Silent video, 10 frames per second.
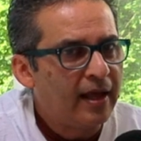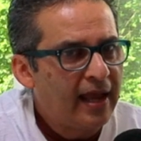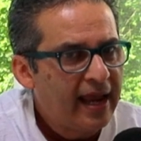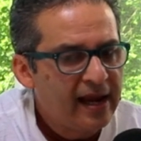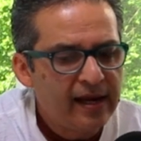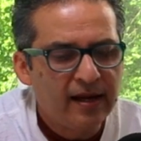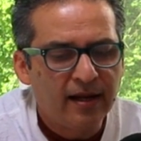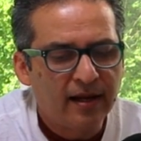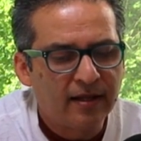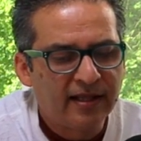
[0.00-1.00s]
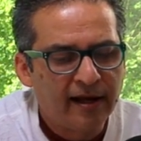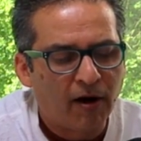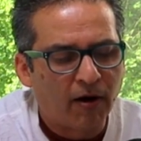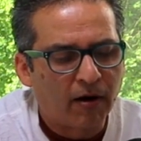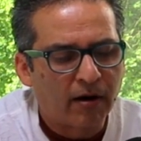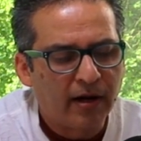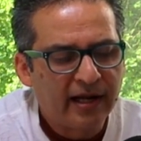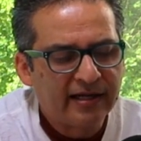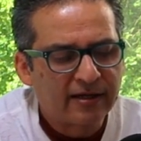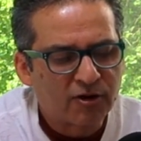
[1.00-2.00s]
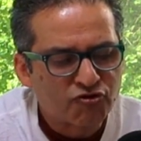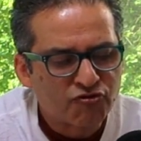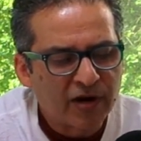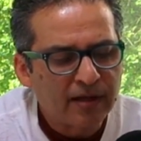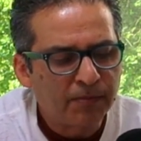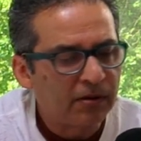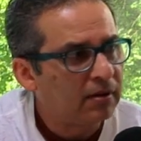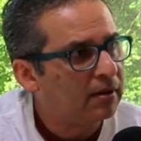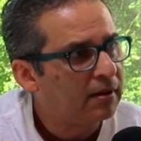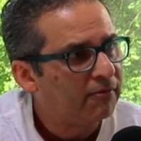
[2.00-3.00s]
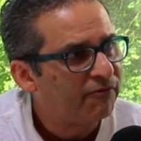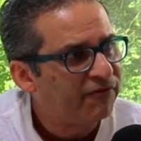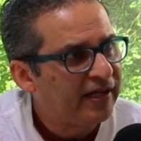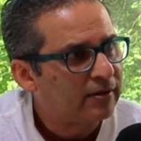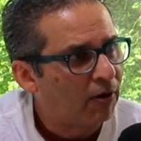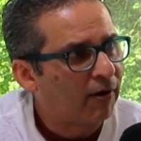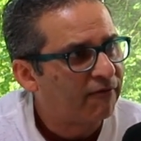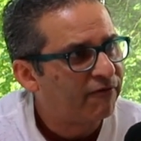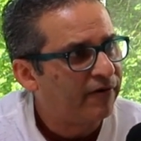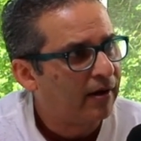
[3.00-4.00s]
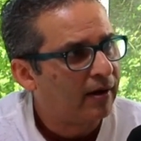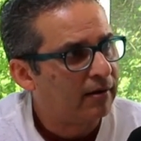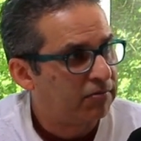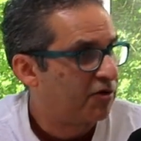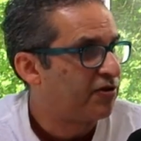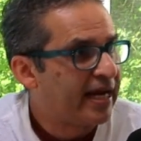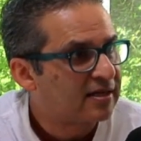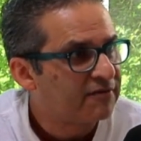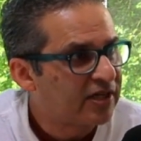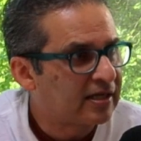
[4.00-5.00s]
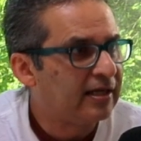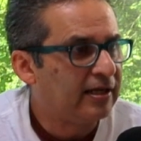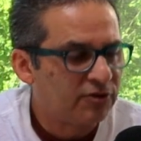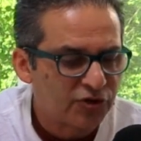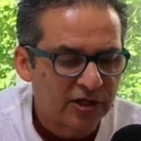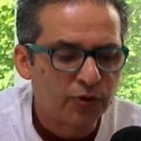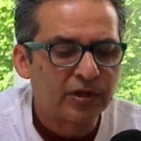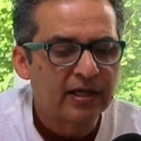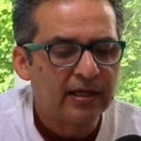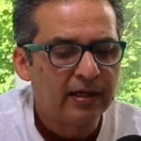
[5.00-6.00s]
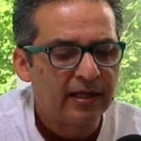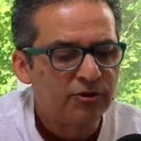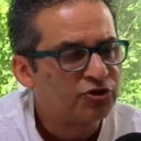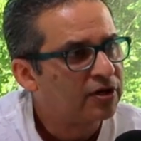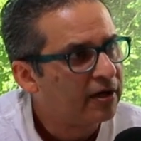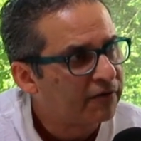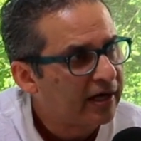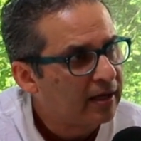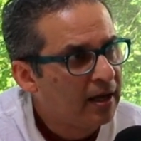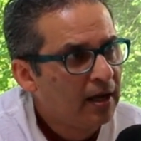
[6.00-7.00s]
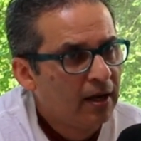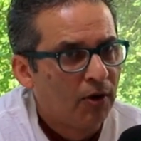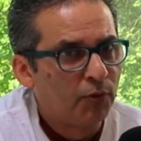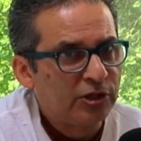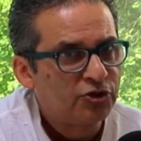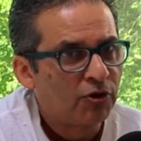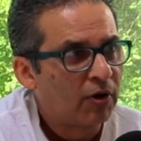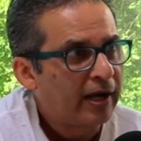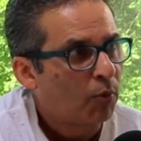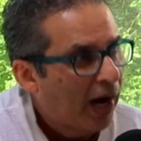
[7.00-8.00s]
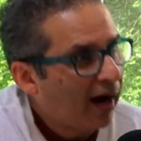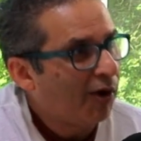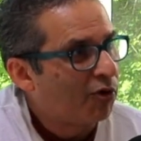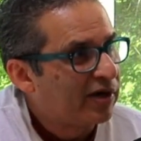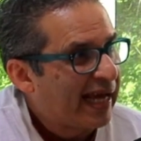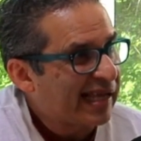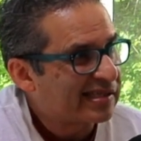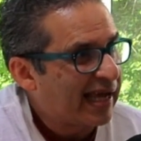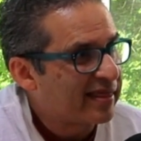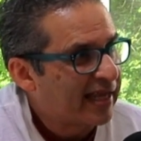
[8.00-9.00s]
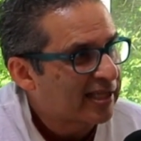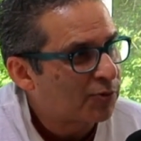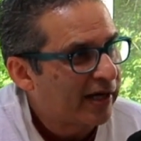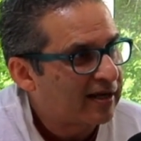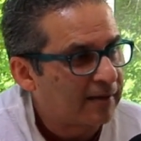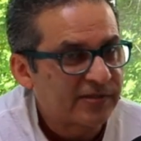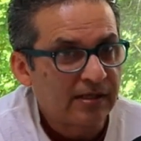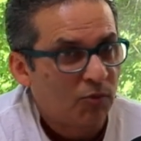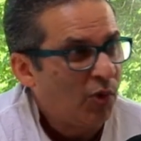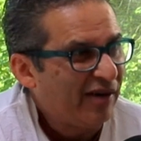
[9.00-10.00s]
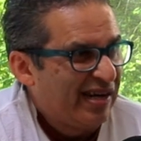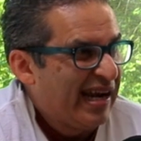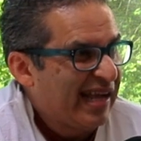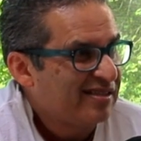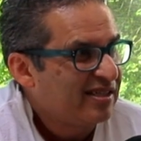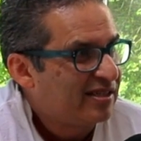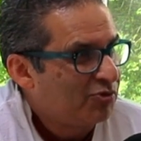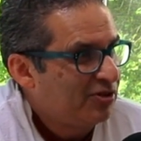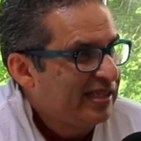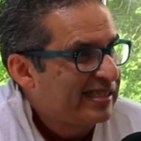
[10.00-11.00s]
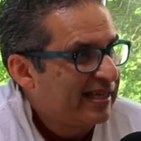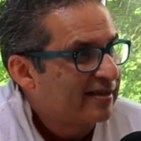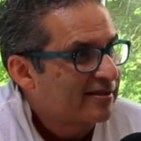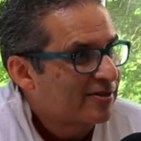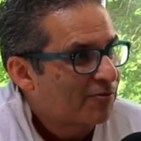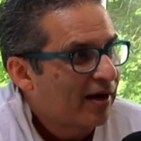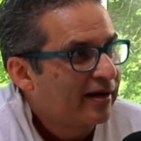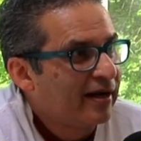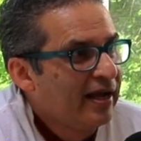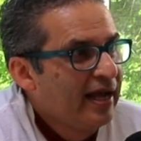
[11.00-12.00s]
they are an incredible feat of creativity, ingenuity, engineering, which you go like, wow, NASA, and that's why it comes in. What? NASA does these things, right?